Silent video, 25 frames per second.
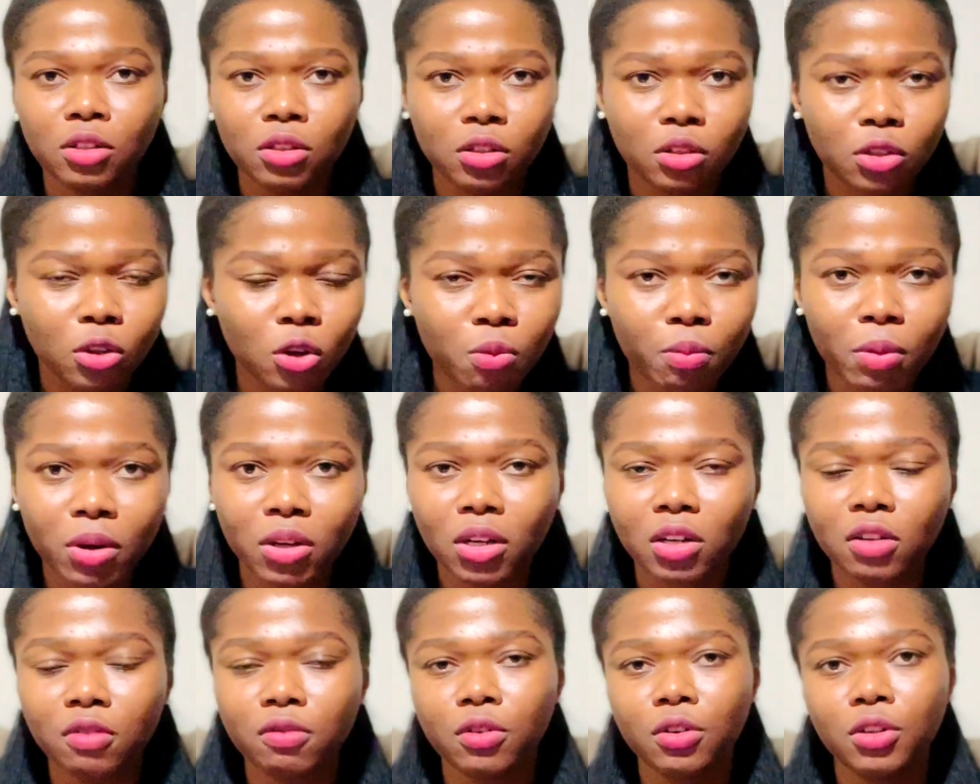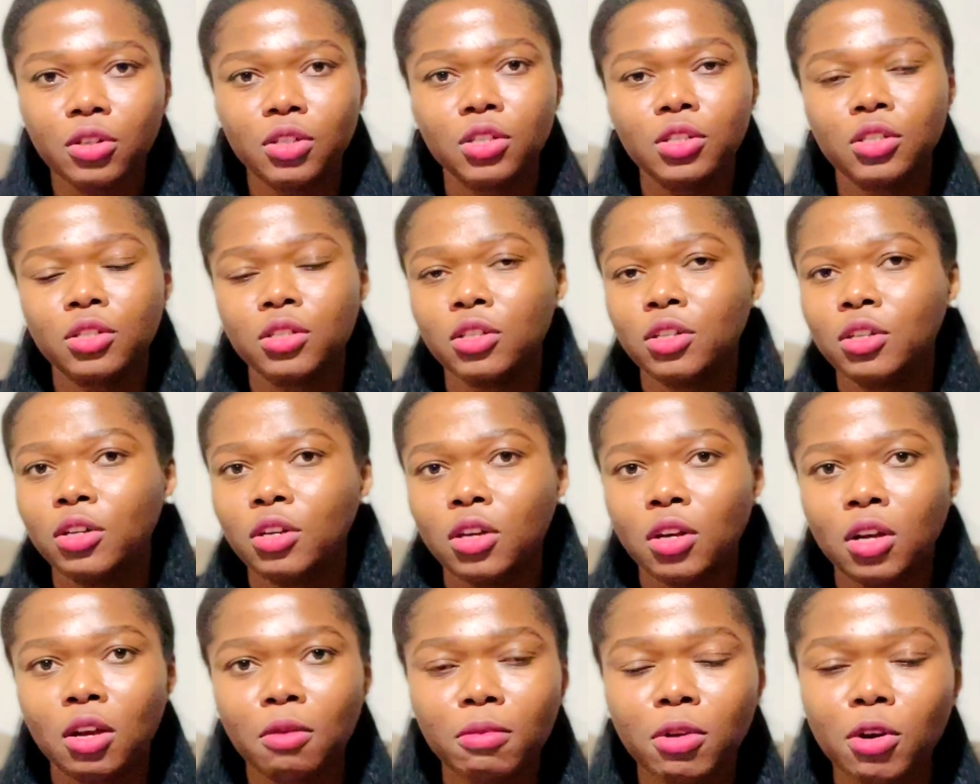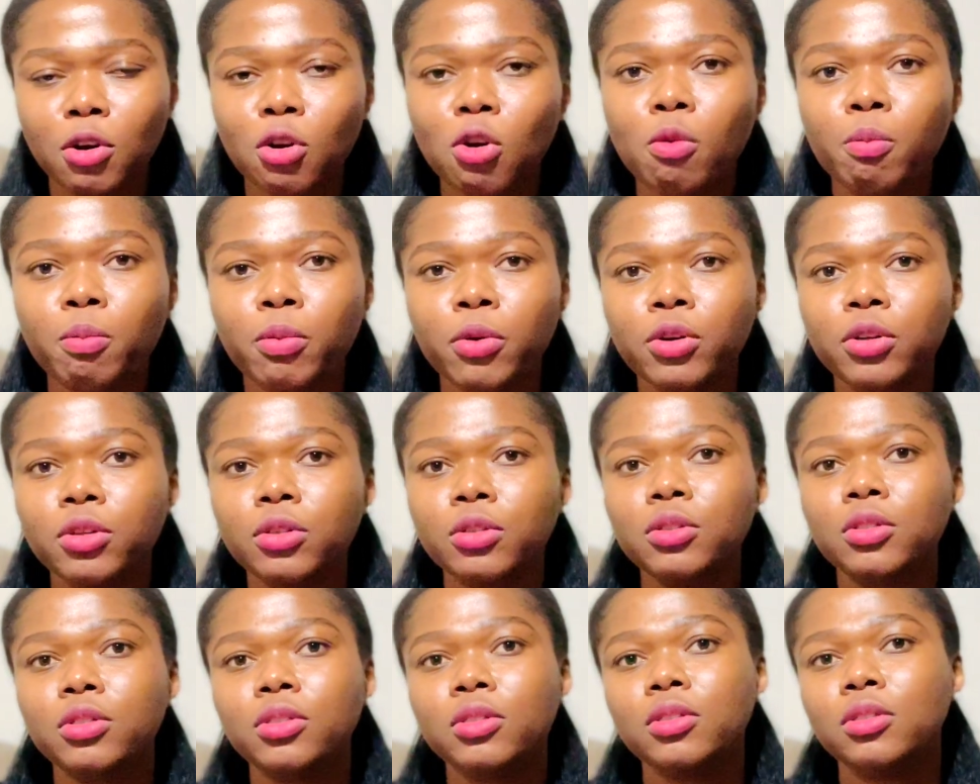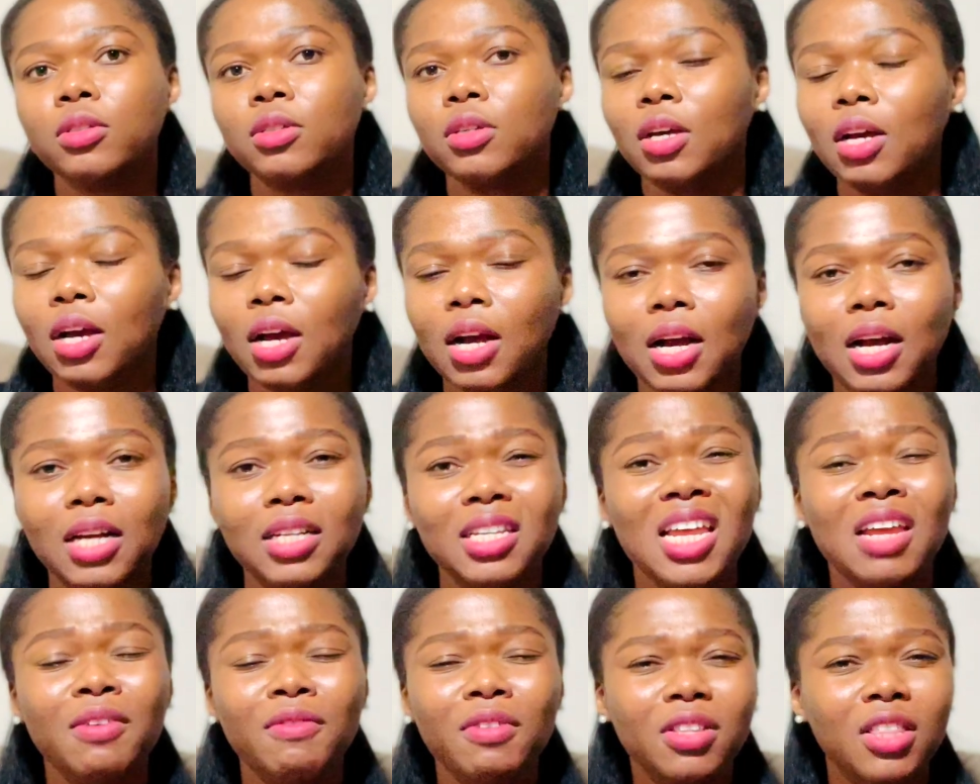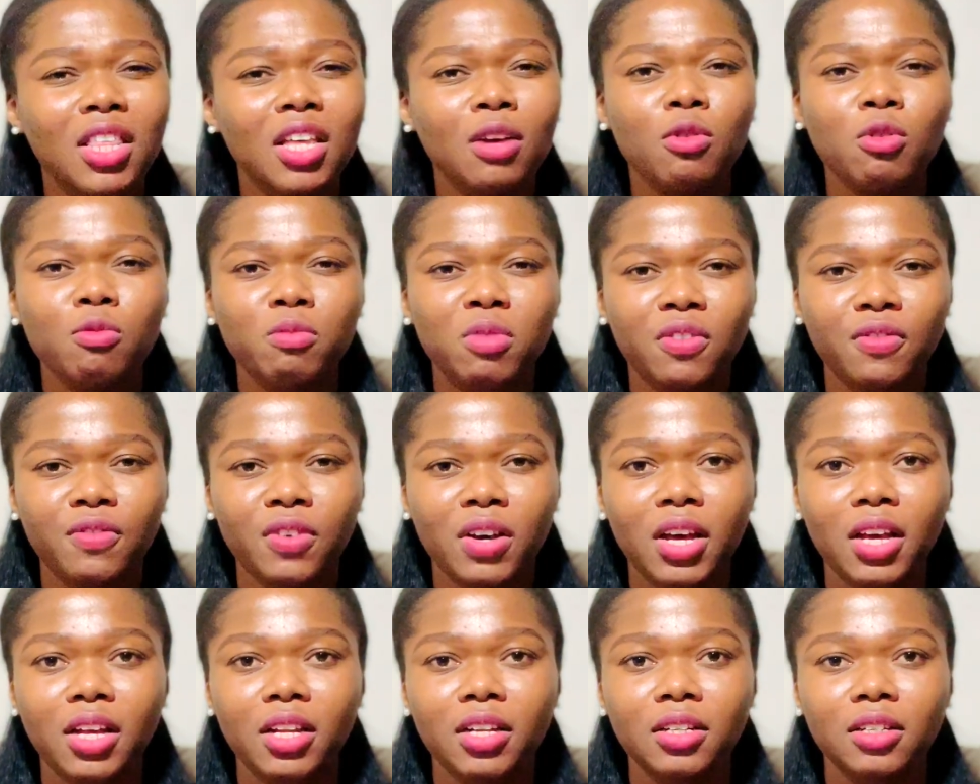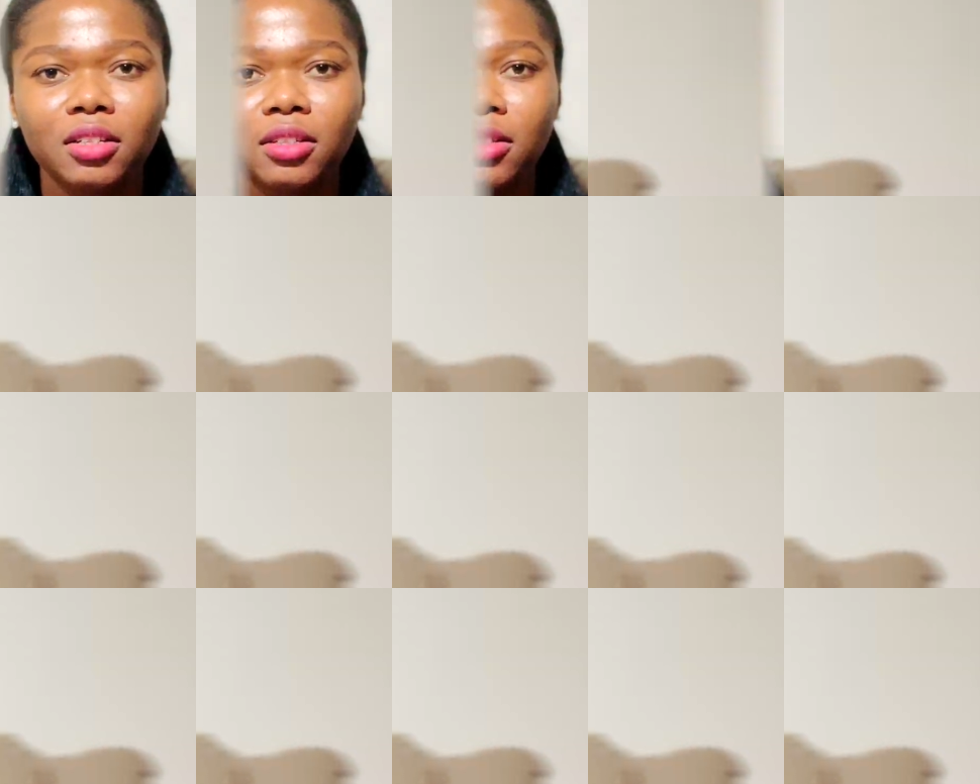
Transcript: Don't be nervous. Be open, and everything will be fine.